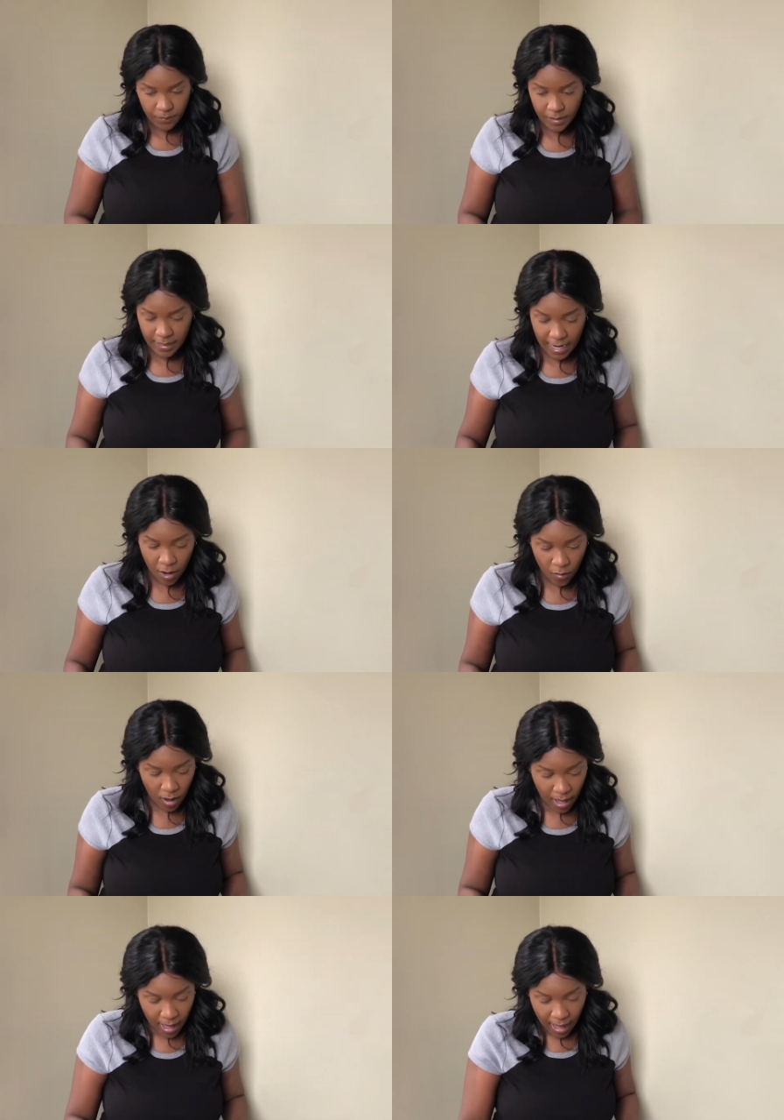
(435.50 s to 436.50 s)
Now,
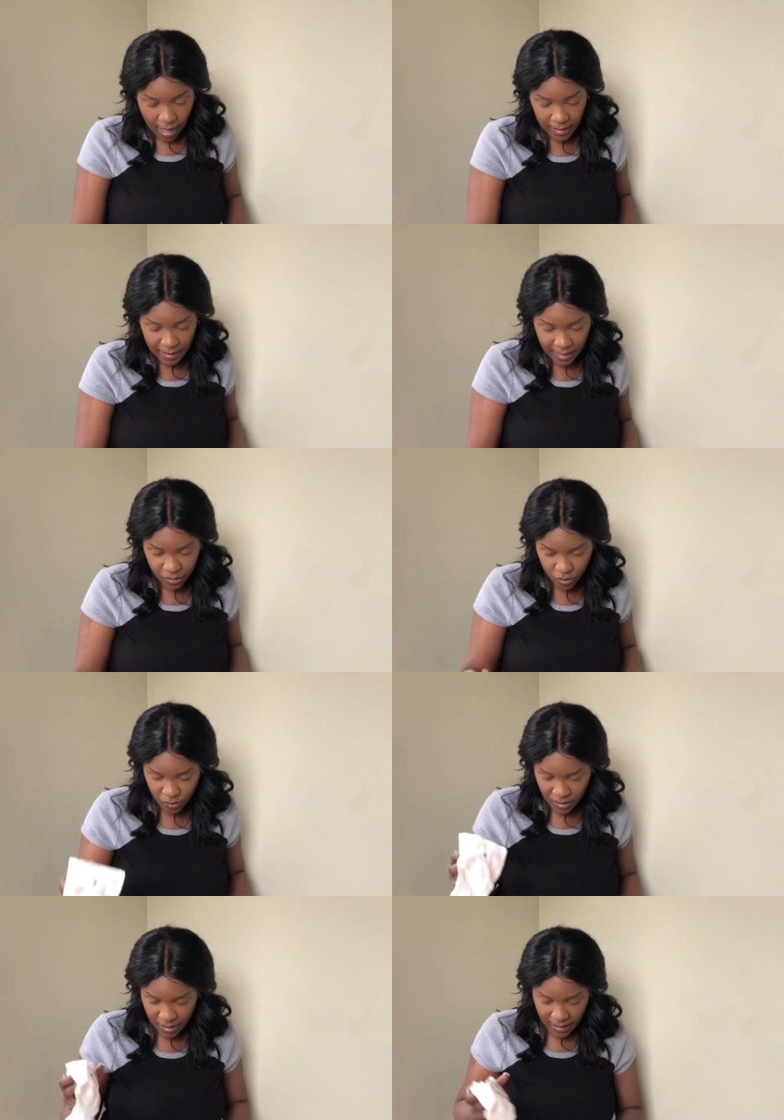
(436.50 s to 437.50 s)
I like to
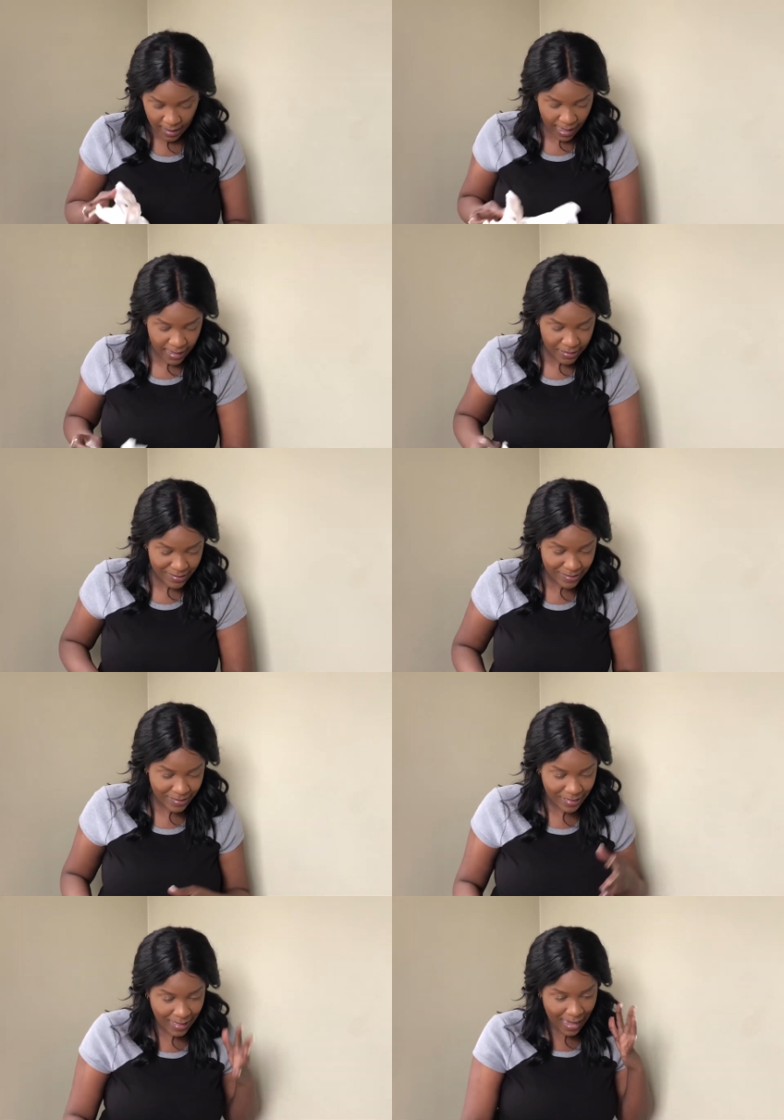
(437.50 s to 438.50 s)
take a
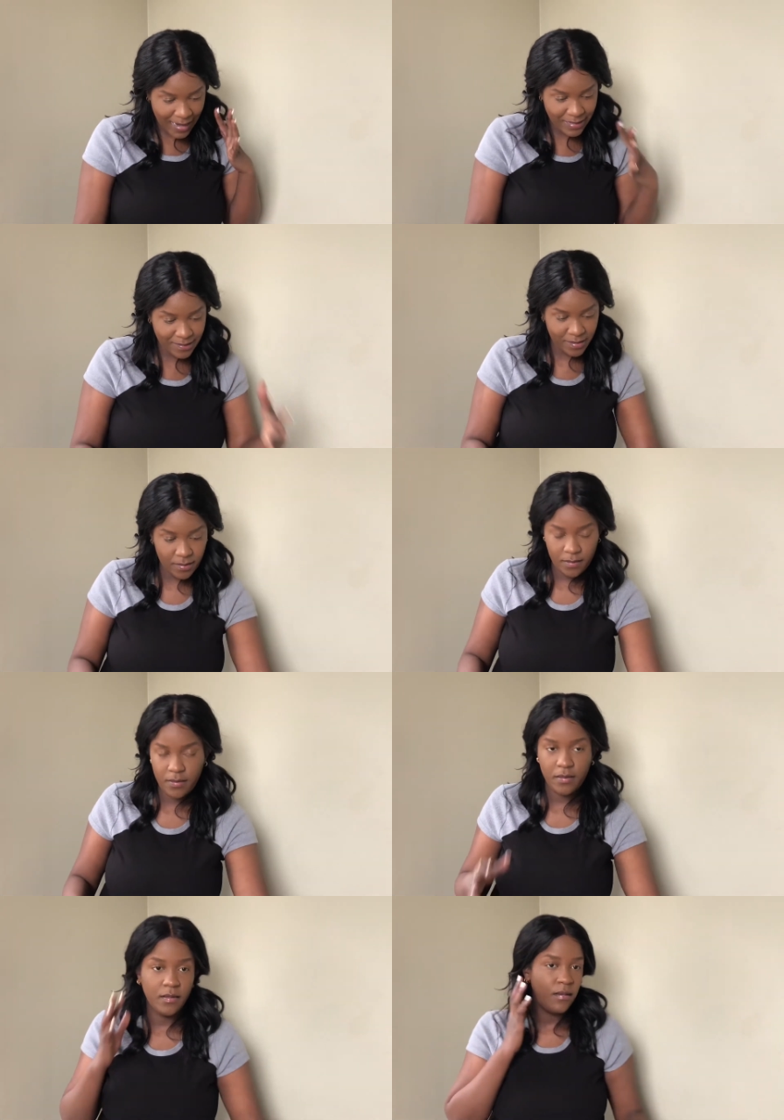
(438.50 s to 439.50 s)
slight
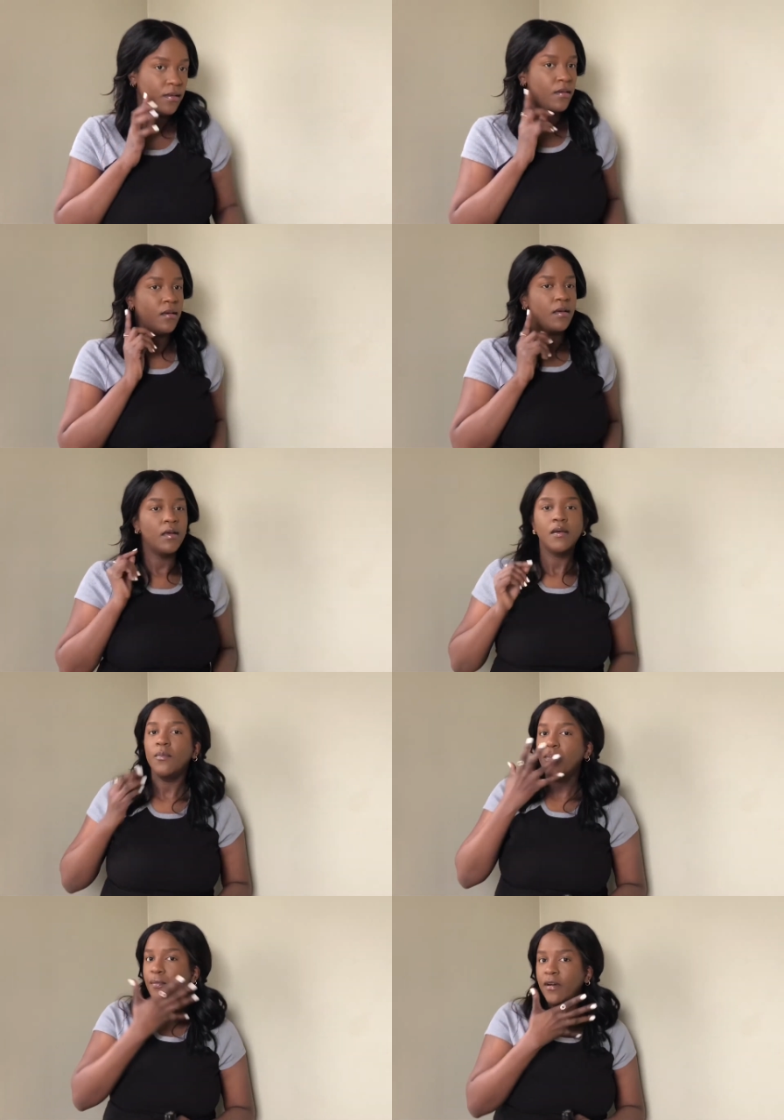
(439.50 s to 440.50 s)

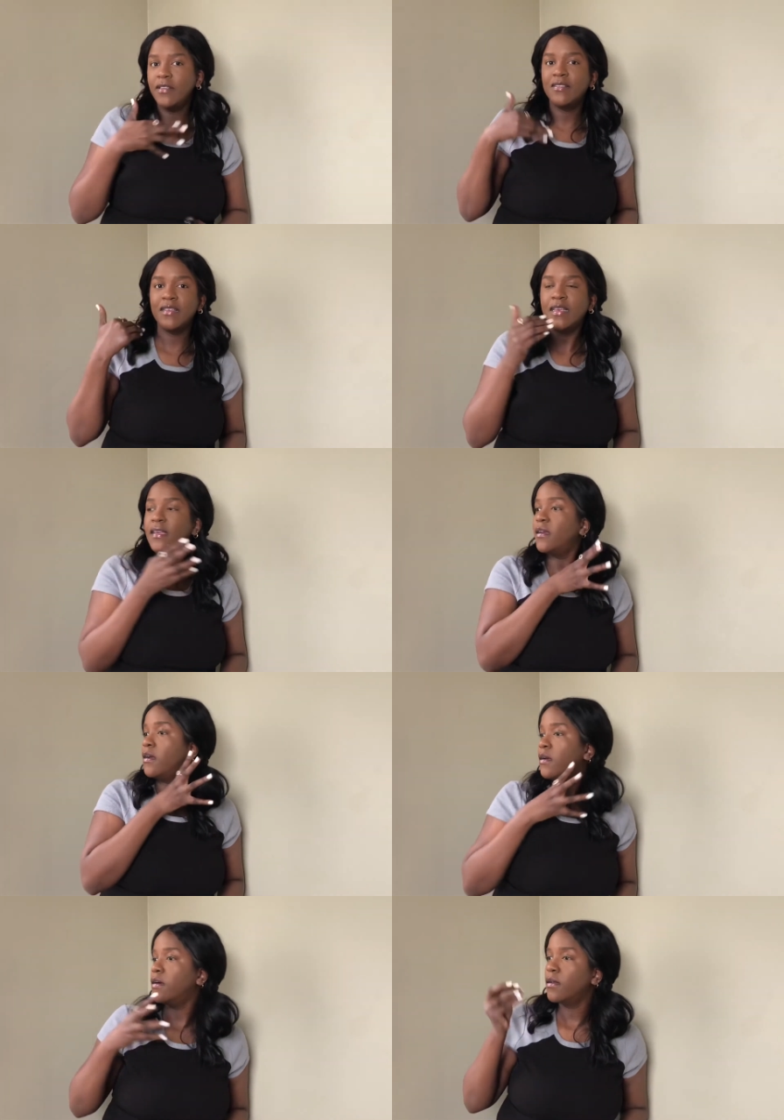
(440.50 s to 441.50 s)
bronzing
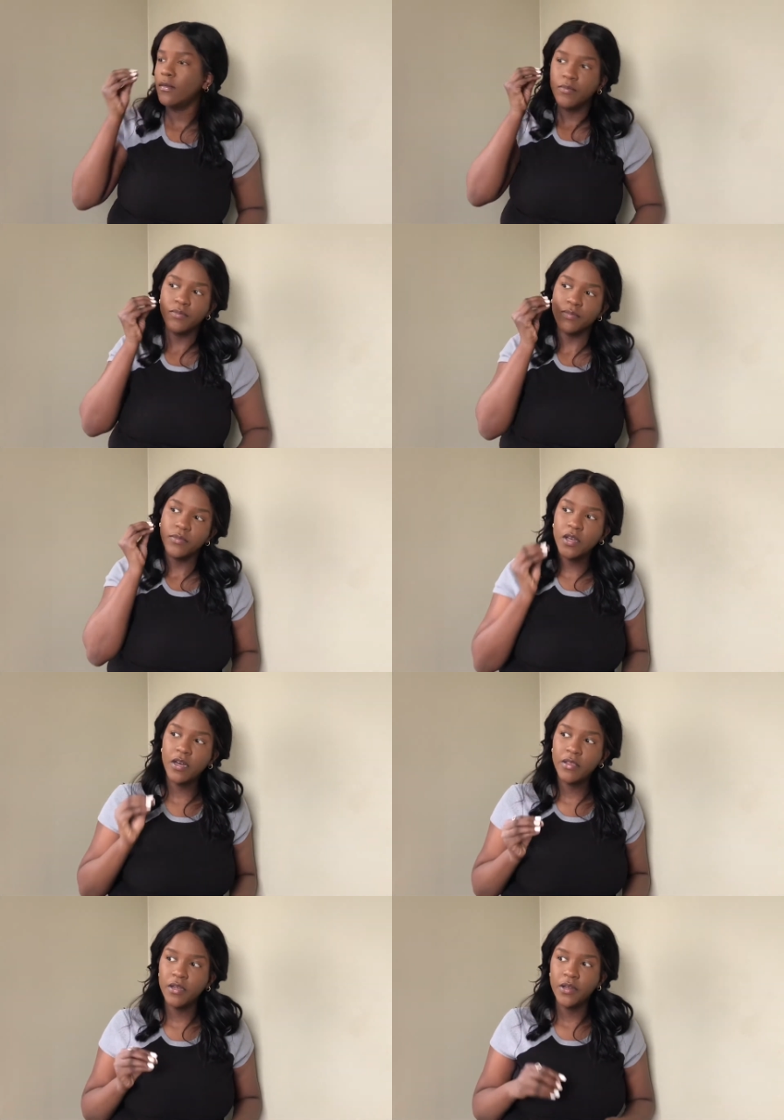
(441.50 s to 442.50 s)

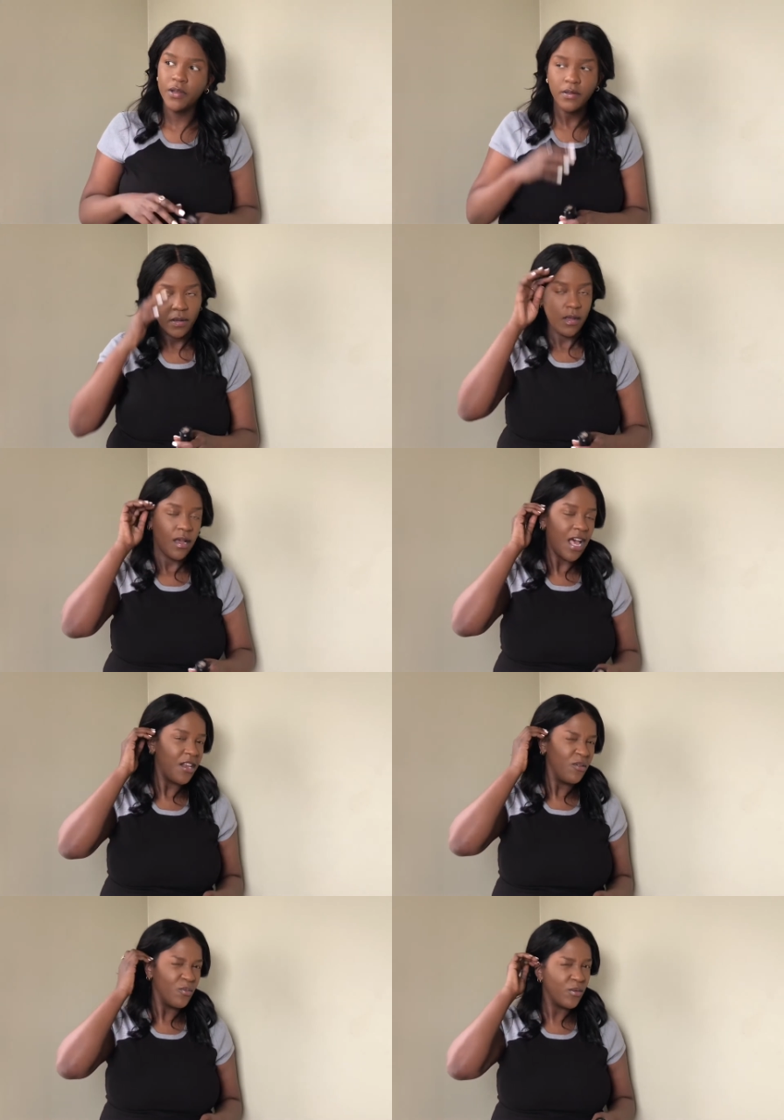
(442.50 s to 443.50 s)
color. I
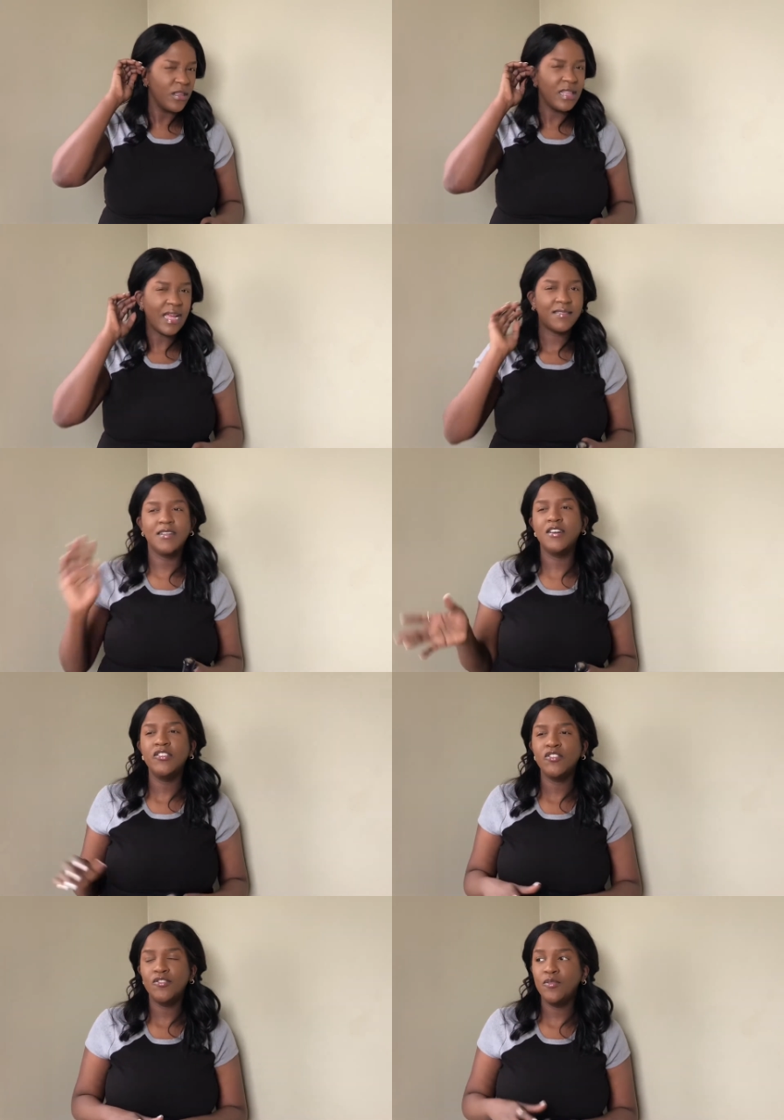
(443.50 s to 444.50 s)
don't really like to
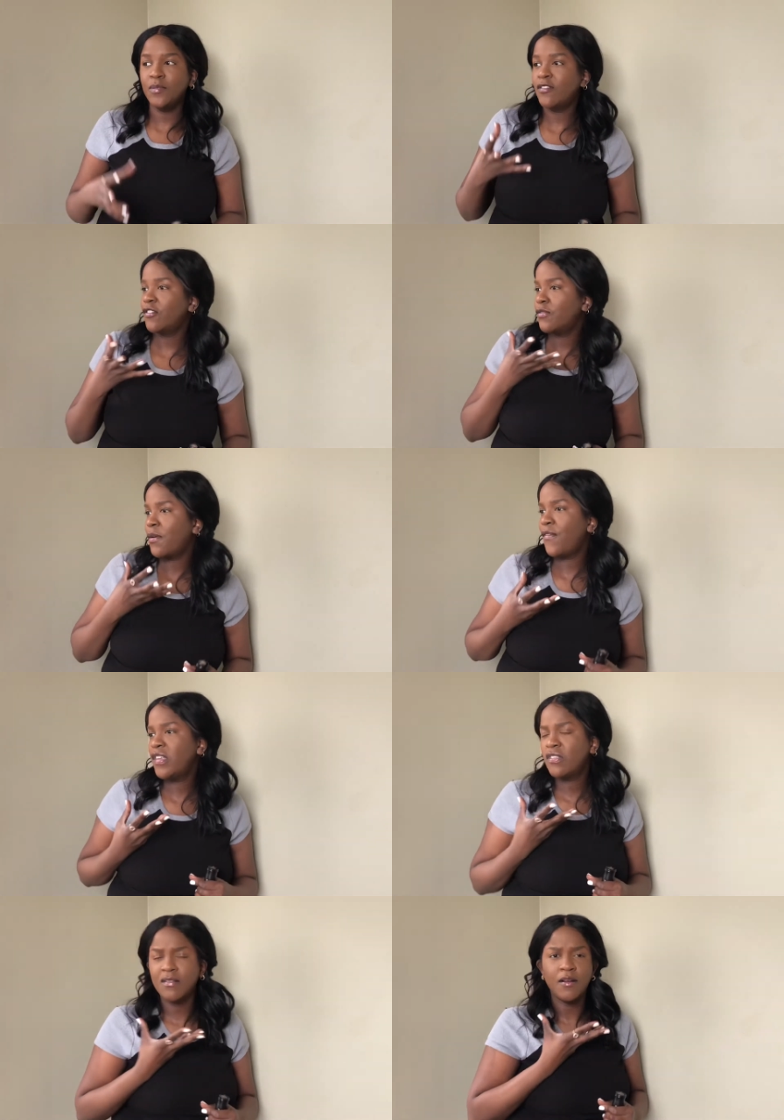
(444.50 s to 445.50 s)
contour too much because my
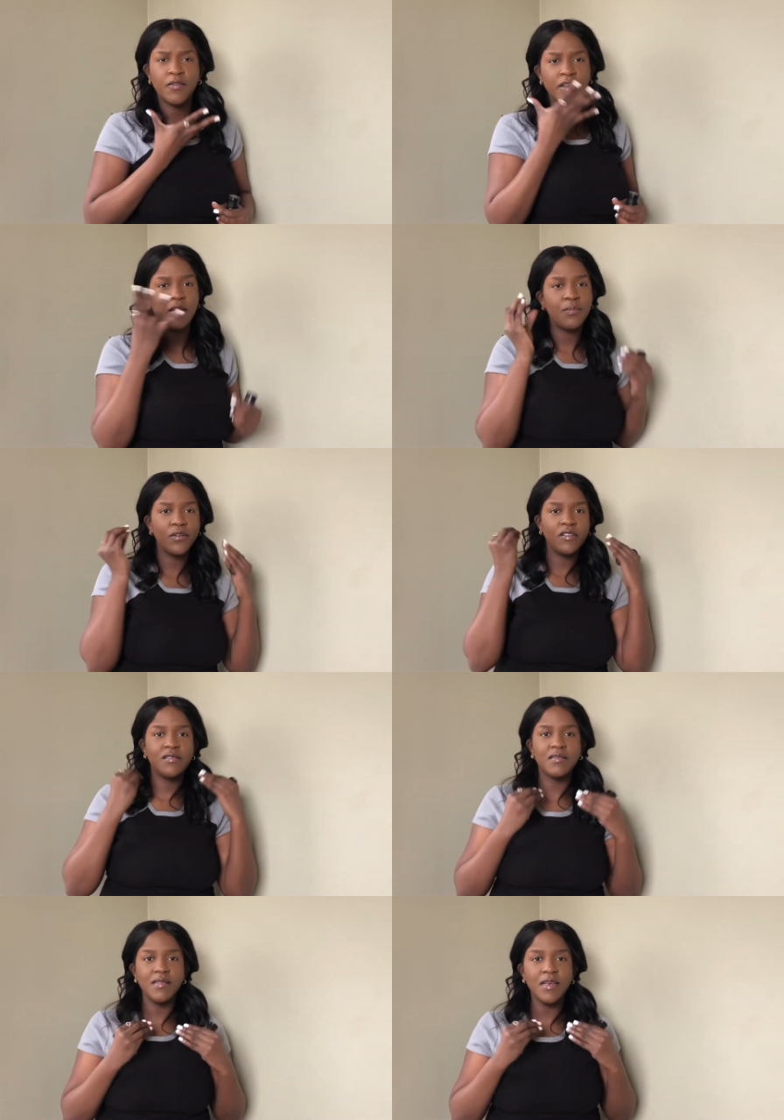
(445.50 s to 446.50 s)
face is already pretty
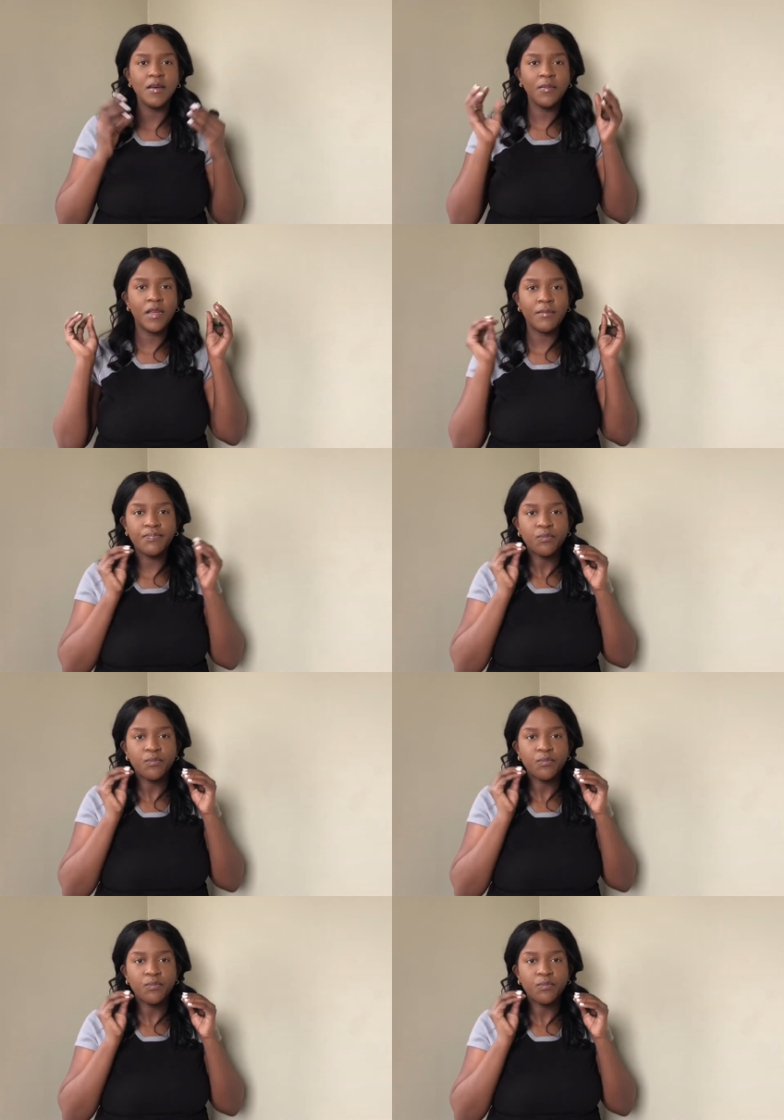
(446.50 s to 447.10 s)
slim and